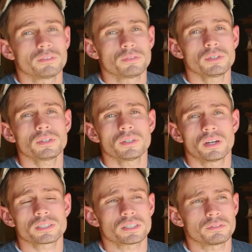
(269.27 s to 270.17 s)
if you're
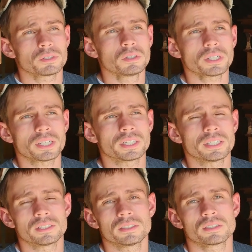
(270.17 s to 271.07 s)
looking
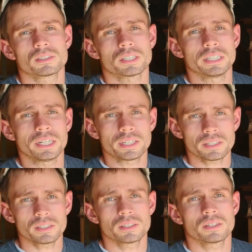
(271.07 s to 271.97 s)
into getting
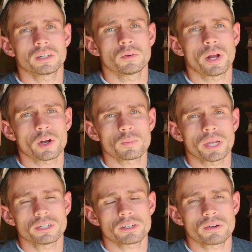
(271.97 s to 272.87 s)
a Router
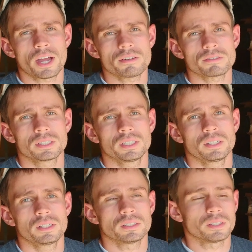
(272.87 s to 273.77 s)
Pantograph,
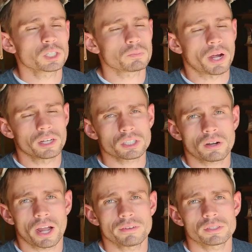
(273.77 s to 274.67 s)
then this
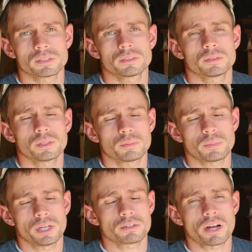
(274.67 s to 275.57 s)
Milescraft
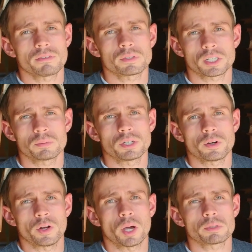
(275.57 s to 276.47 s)
Pantograph is going to be a
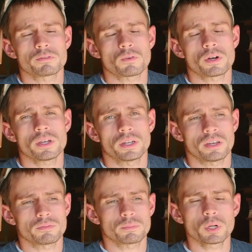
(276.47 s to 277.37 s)
great option for you, and
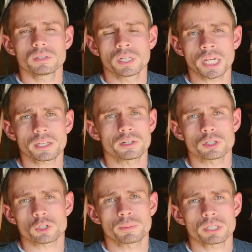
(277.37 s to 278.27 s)
I put a link in the
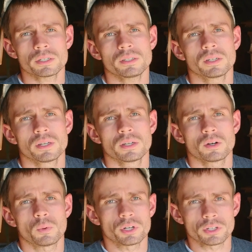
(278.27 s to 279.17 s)
description
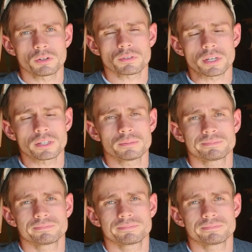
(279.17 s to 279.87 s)
where you can go find it.